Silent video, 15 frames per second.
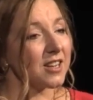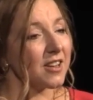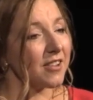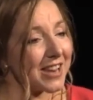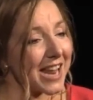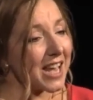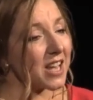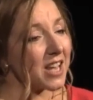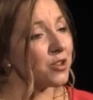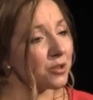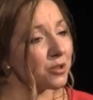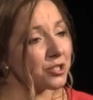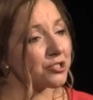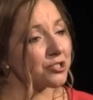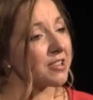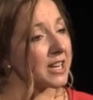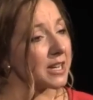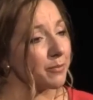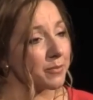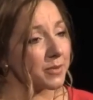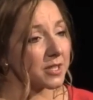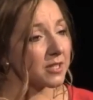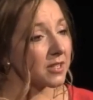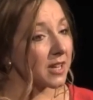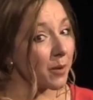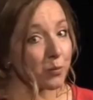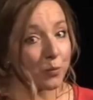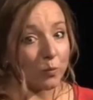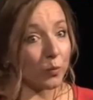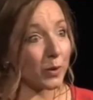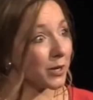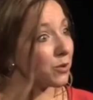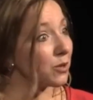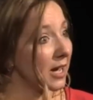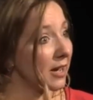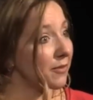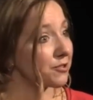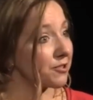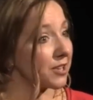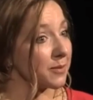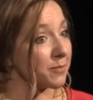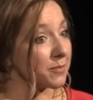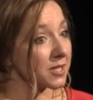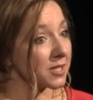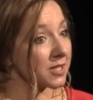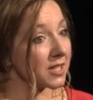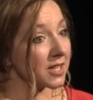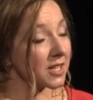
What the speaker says: let your dreams, and we all have dreams,